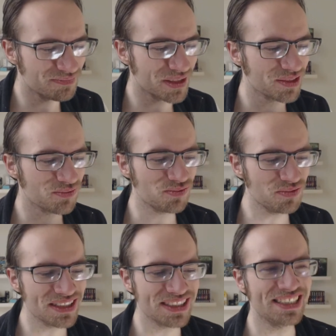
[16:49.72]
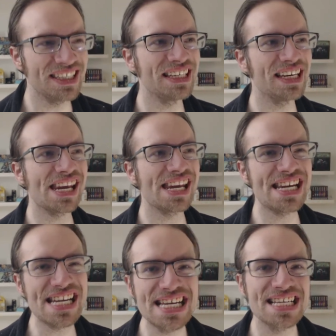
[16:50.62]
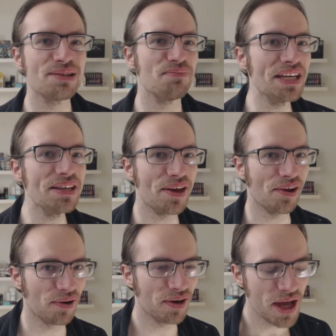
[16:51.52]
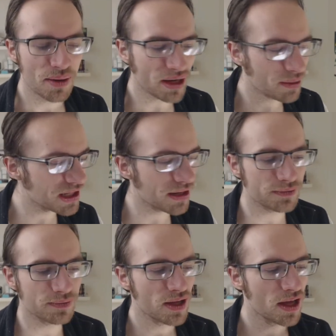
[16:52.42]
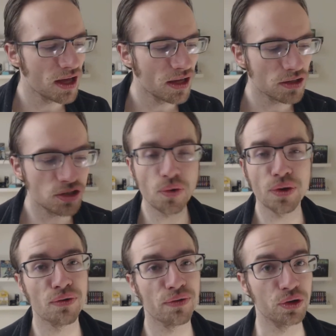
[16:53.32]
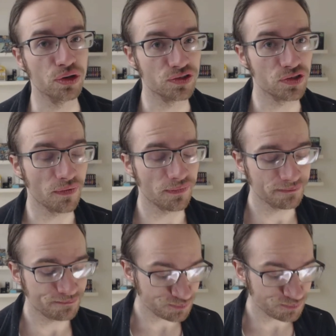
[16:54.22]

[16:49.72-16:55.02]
but it really didn't need to be there. But I mean, I, going over the good stuff.